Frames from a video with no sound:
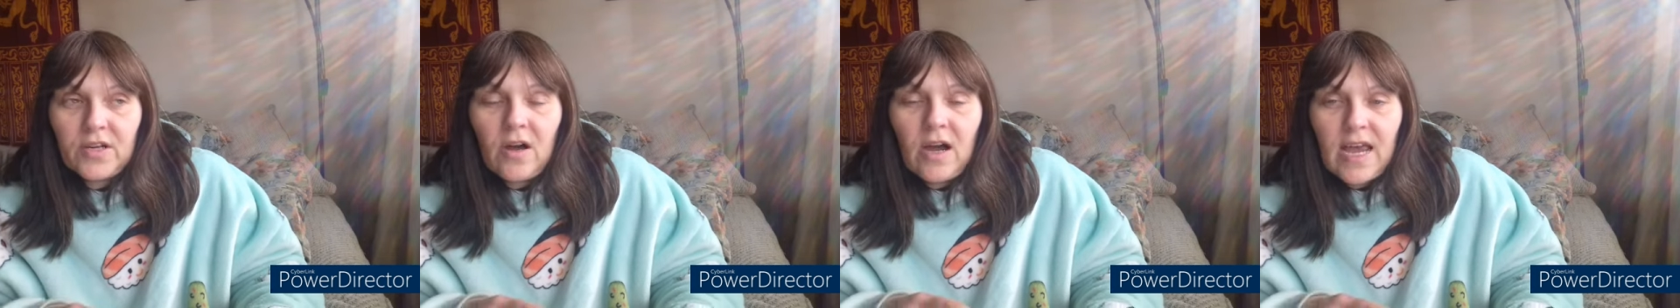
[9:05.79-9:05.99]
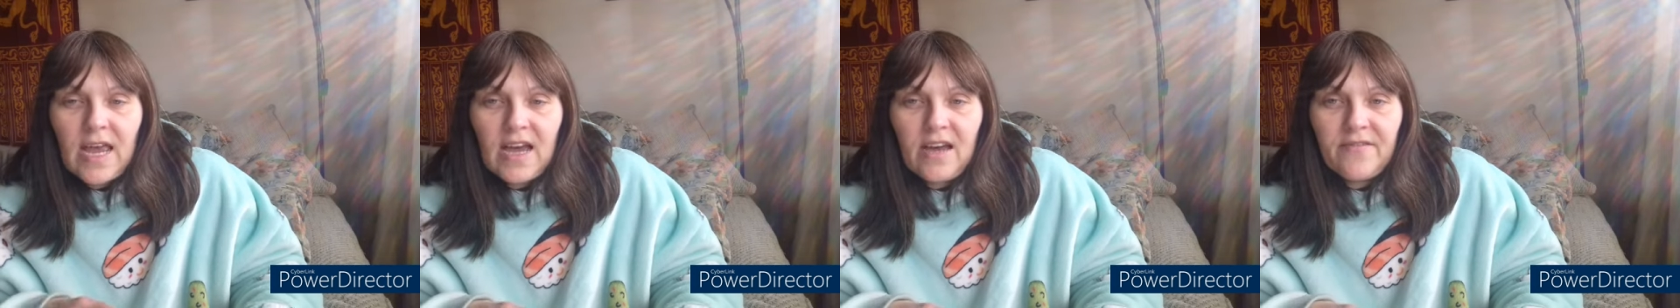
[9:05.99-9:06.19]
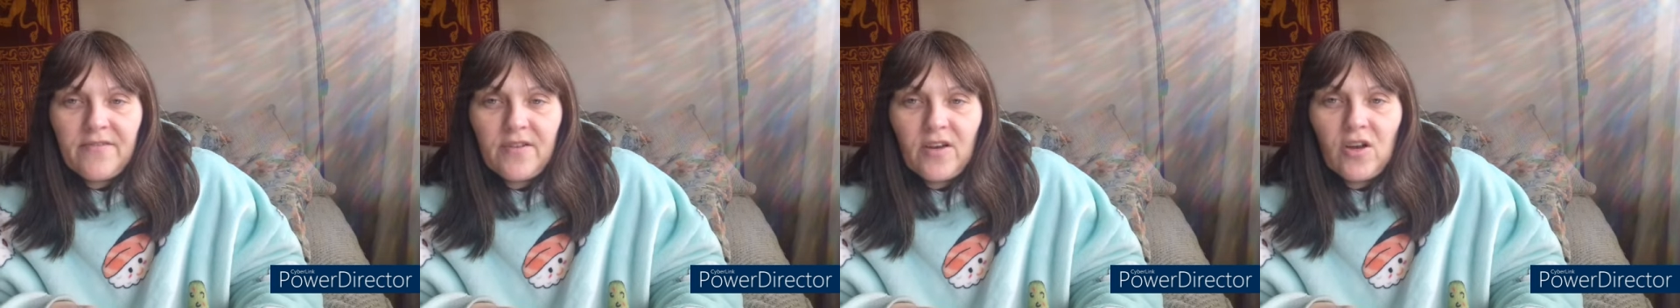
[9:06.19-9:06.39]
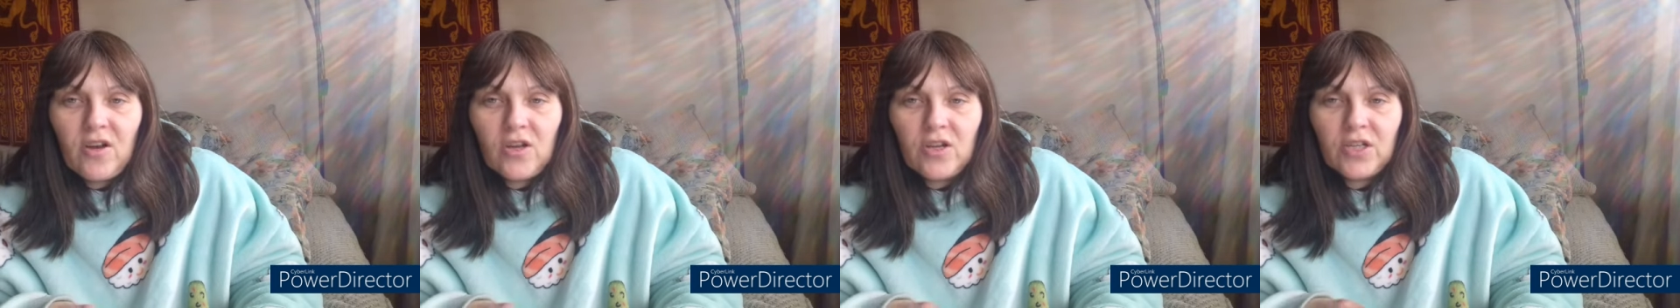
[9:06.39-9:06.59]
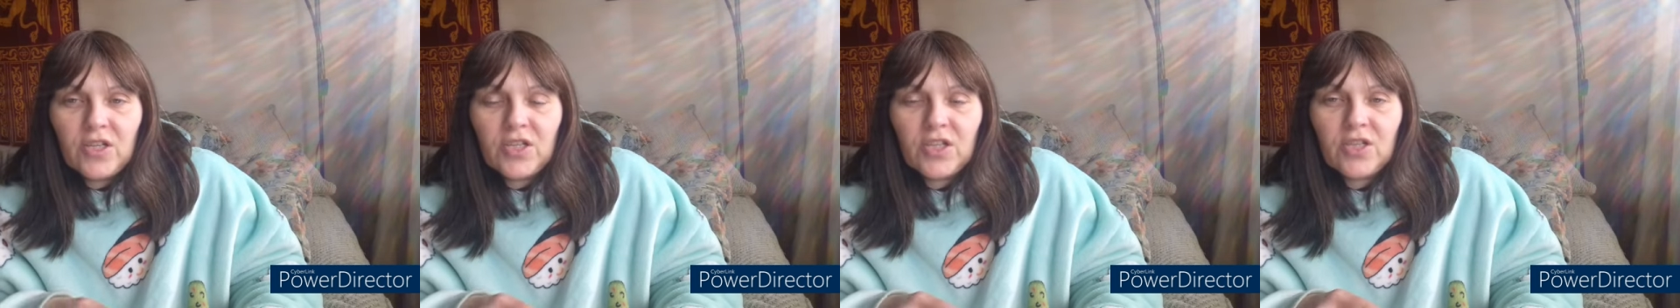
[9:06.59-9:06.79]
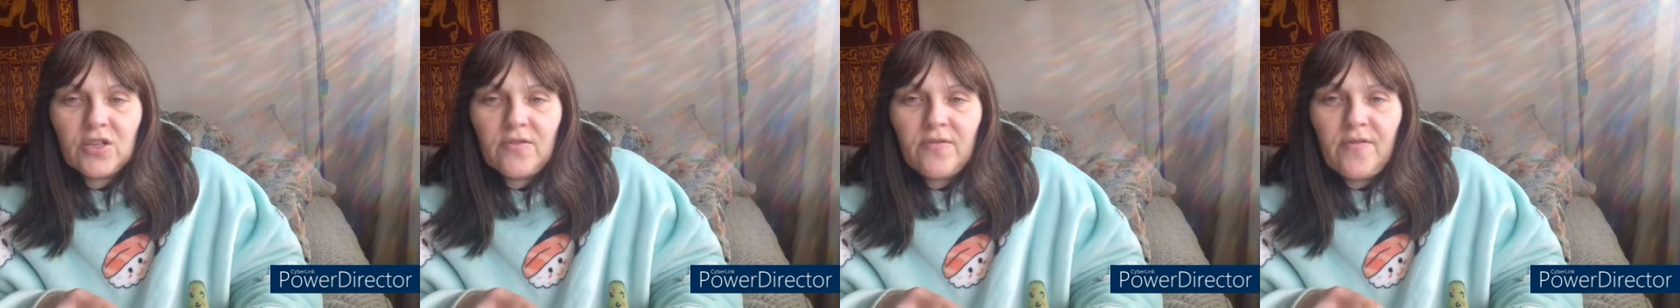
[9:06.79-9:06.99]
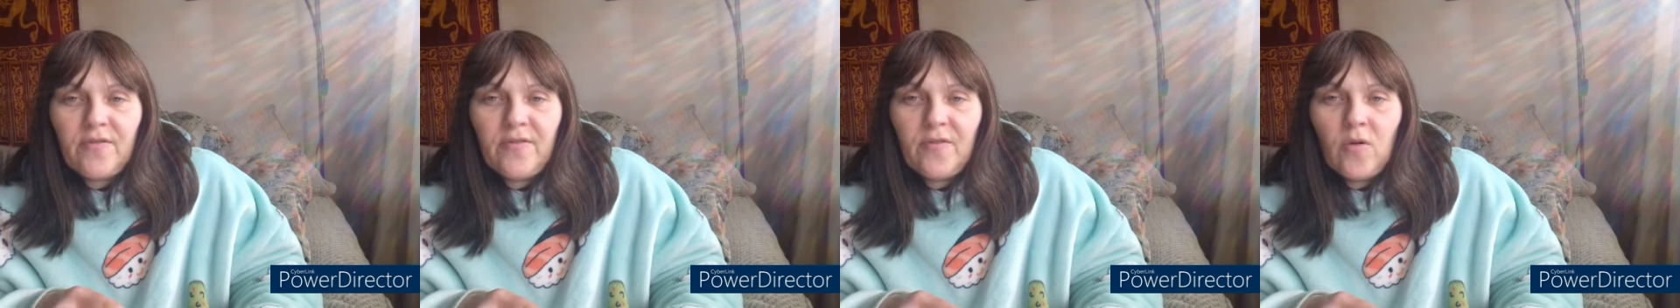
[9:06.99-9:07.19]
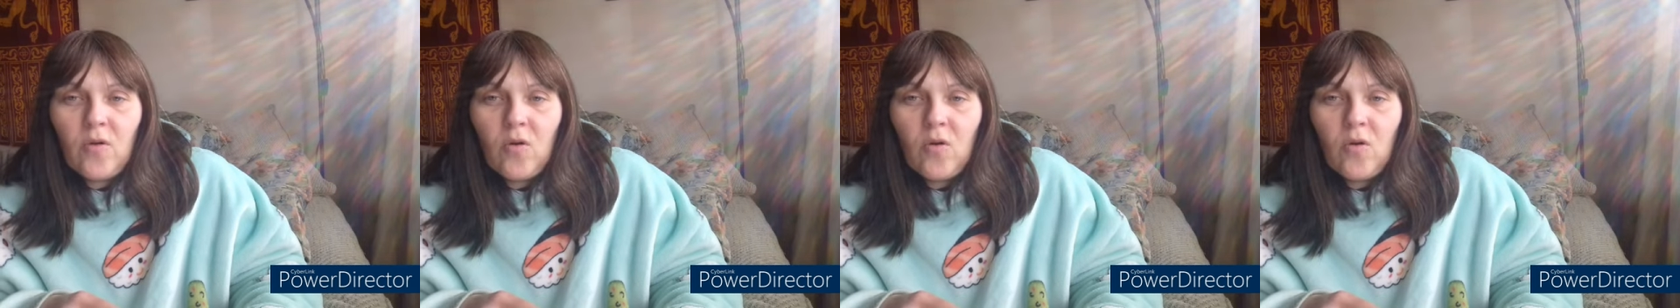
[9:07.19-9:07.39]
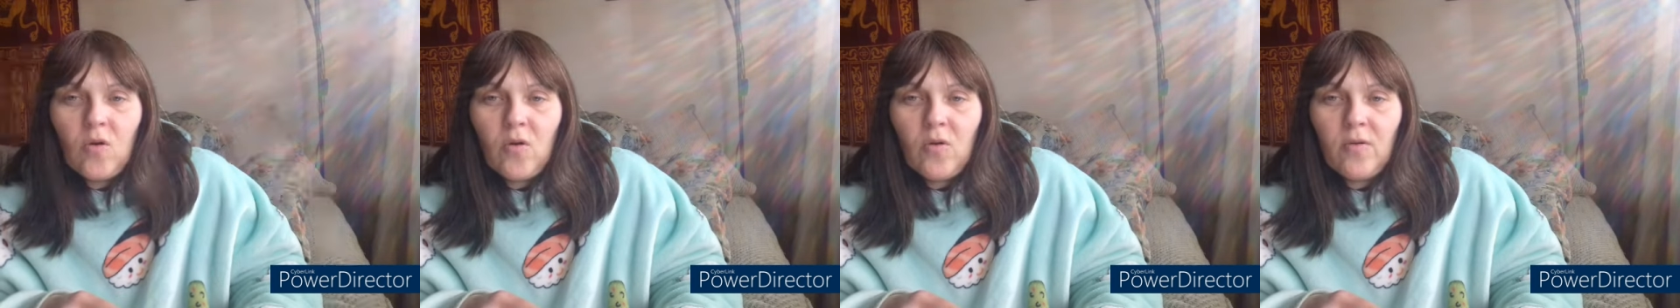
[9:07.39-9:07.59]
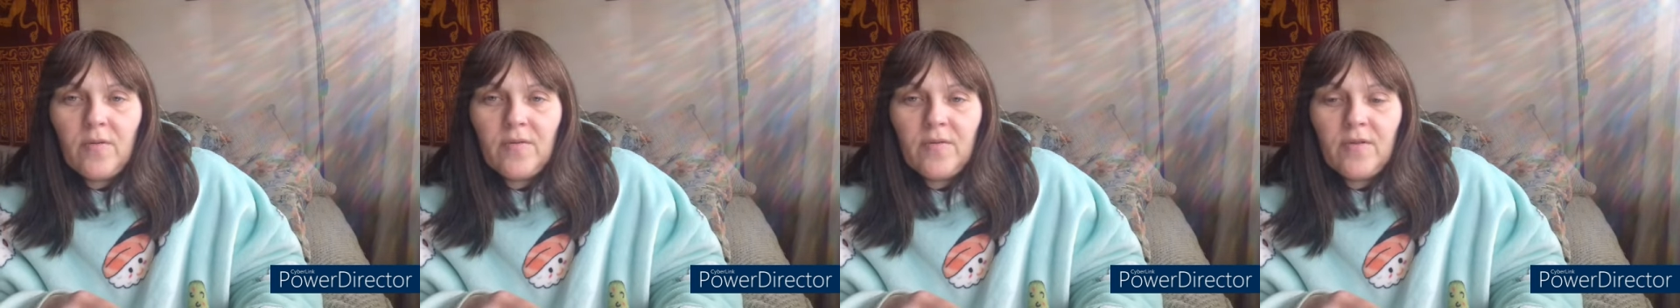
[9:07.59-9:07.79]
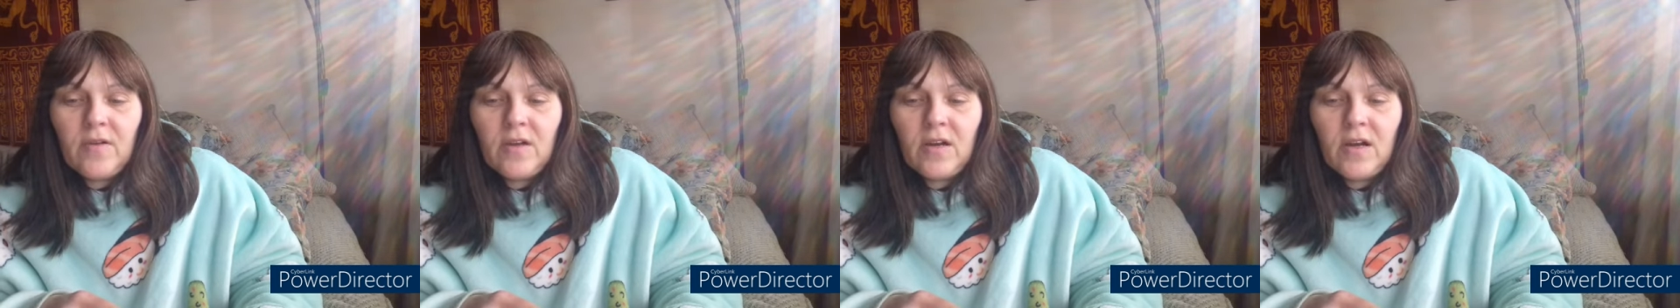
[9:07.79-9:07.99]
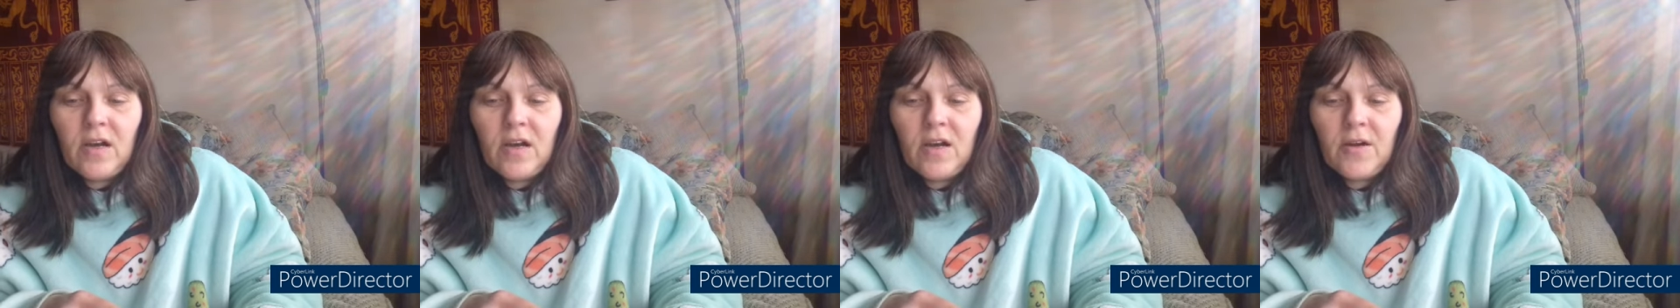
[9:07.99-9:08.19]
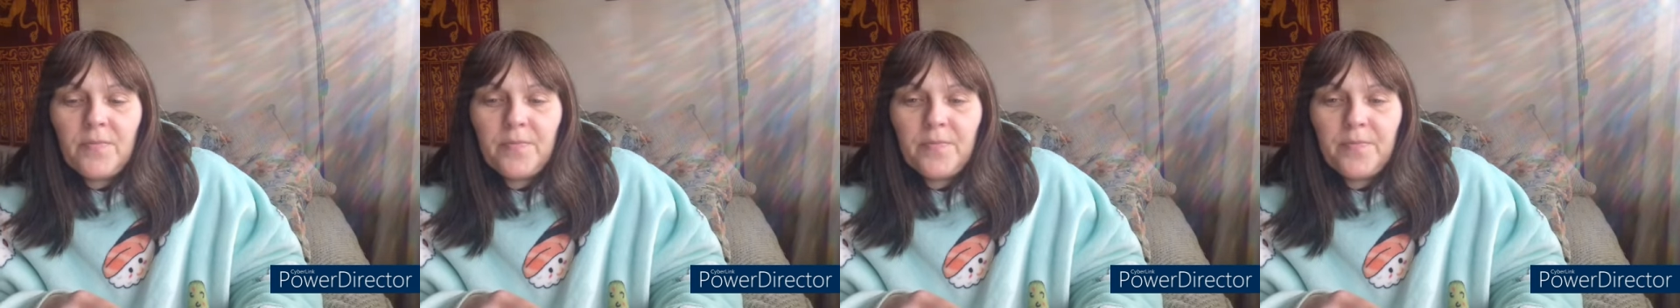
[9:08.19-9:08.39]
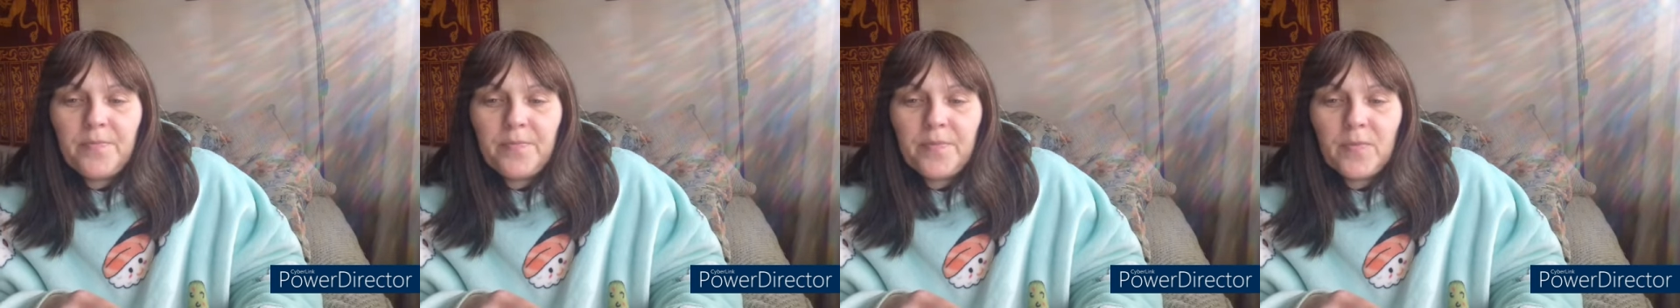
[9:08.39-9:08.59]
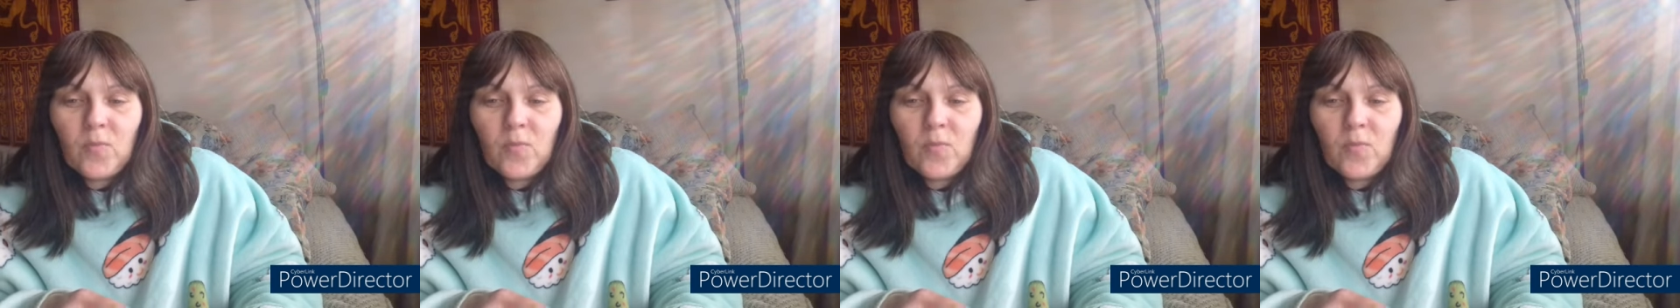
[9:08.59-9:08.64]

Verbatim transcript: I have earned for um,